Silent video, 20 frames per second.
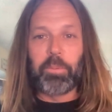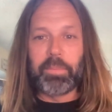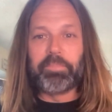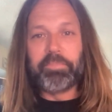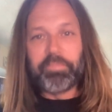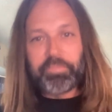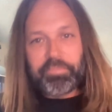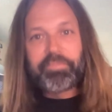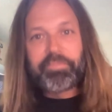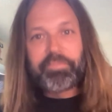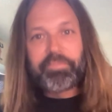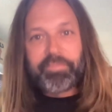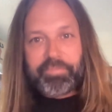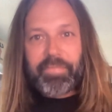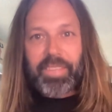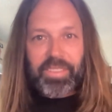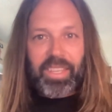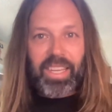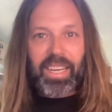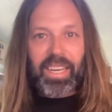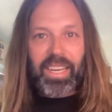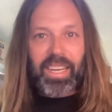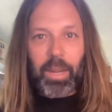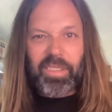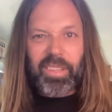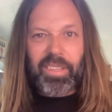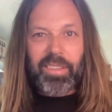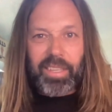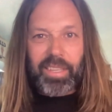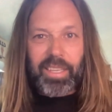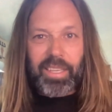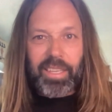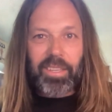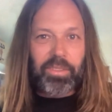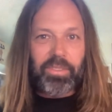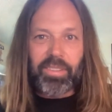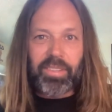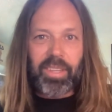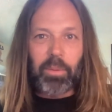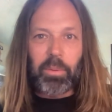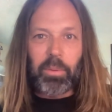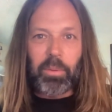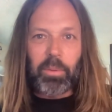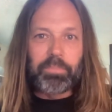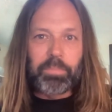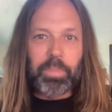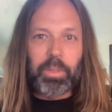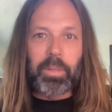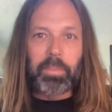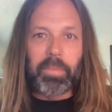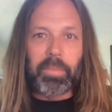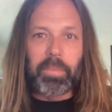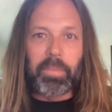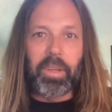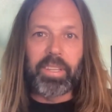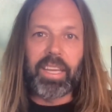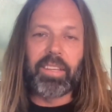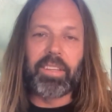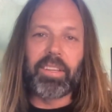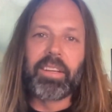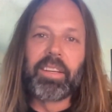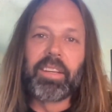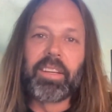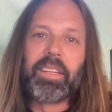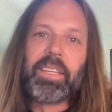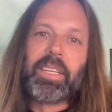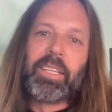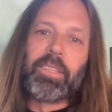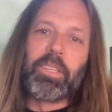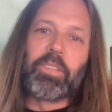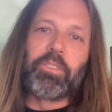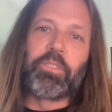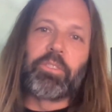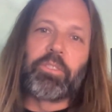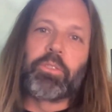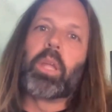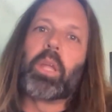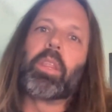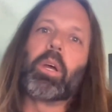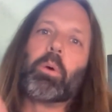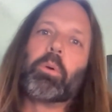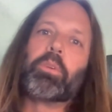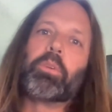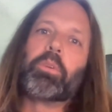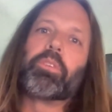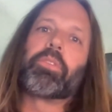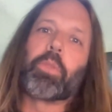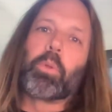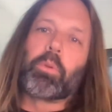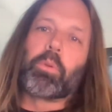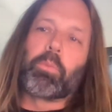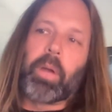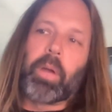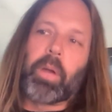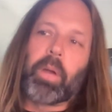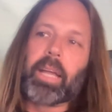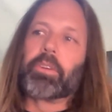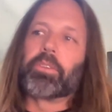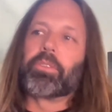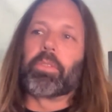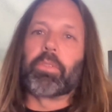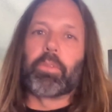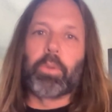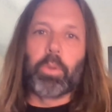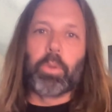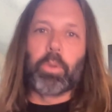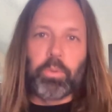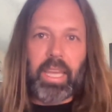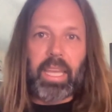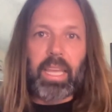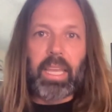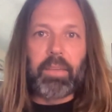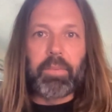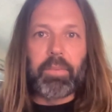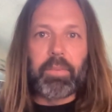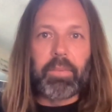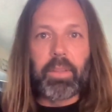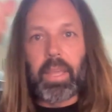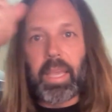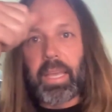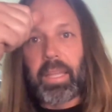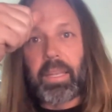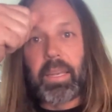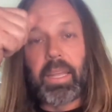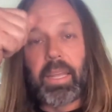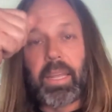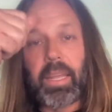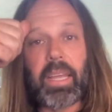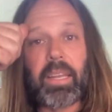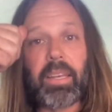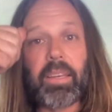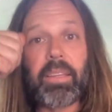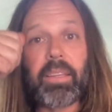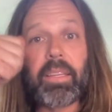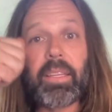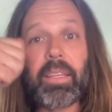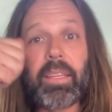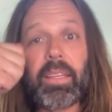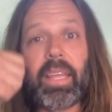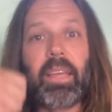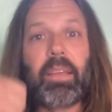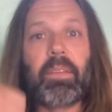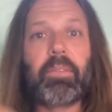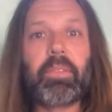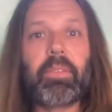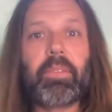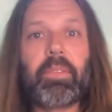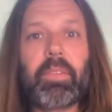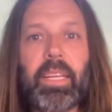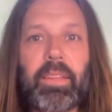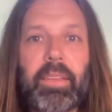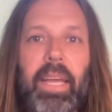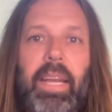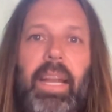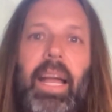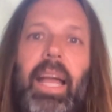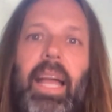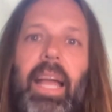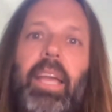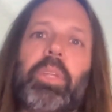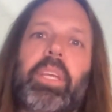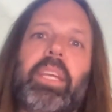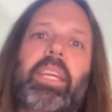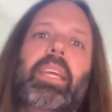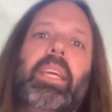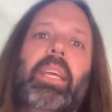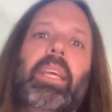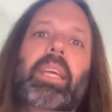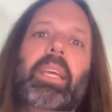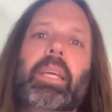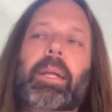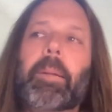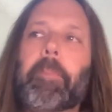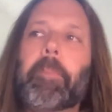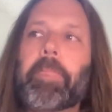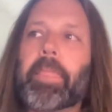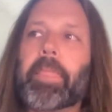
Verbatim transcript: how we, it's kind of how we did the kills. That's how we put them all together. The story though is through the writers and through Dave and, yeah. and, and they, they did that. I only,